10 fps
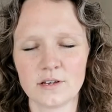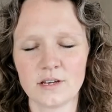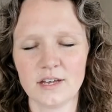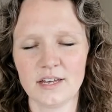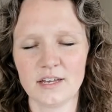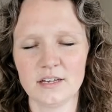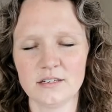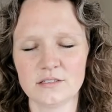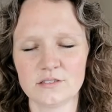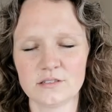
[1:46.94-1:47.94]

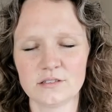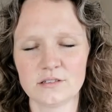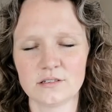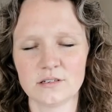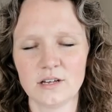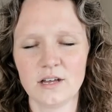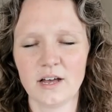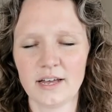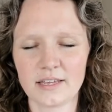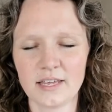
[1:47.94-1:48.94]
And
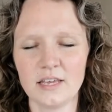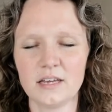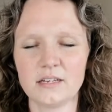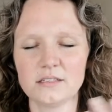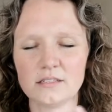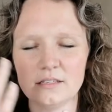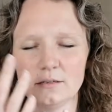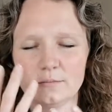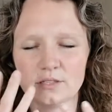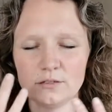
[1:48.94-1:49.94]
I can't
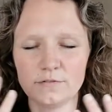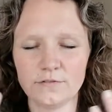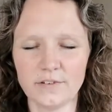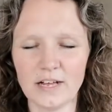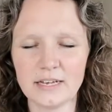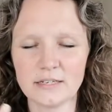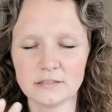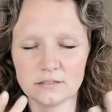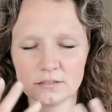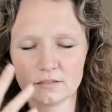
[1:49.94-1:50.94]
seem to
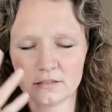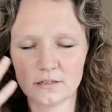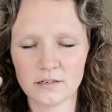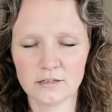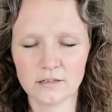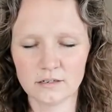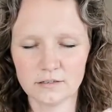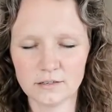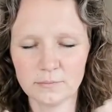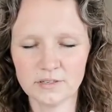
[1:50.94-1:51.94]
find
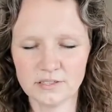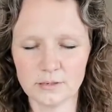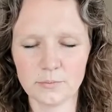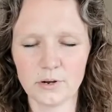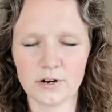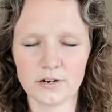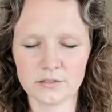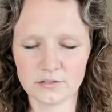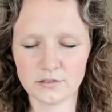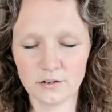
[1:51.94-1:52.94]
the missing
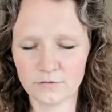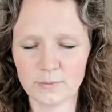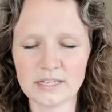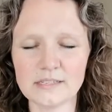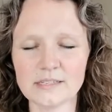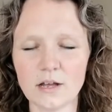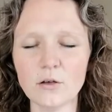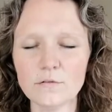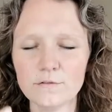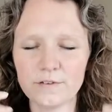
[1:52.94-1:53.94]
part of
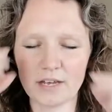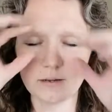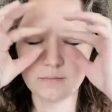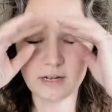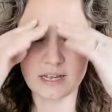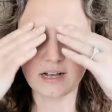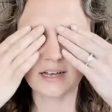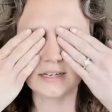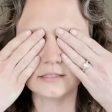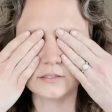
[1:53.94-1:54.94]
myself, and my
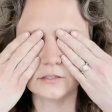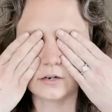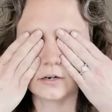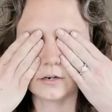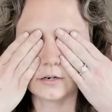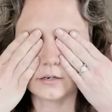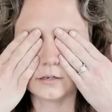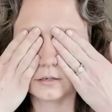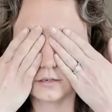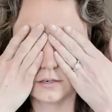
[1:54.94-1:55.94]
eyes are
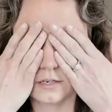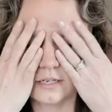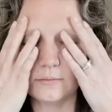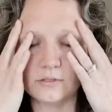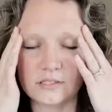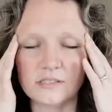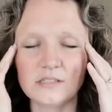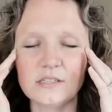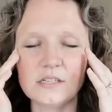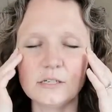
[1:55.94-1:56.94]
unable to
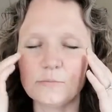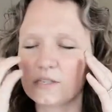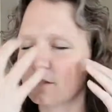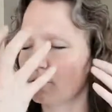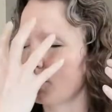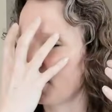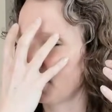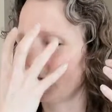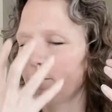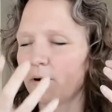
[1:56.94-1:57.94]
see because
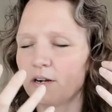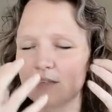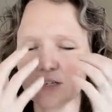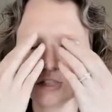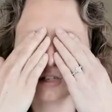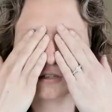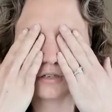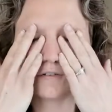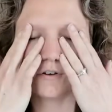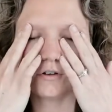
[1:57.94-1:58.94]
the part that chunked
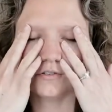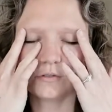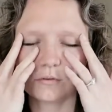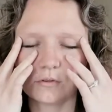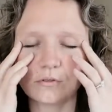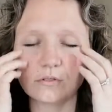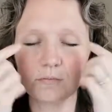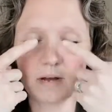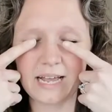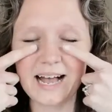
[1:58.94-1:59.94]
off also includes
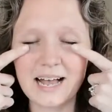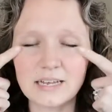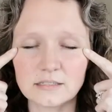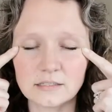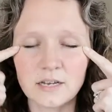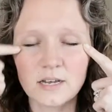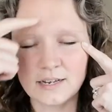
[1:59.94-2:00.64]
my eyes.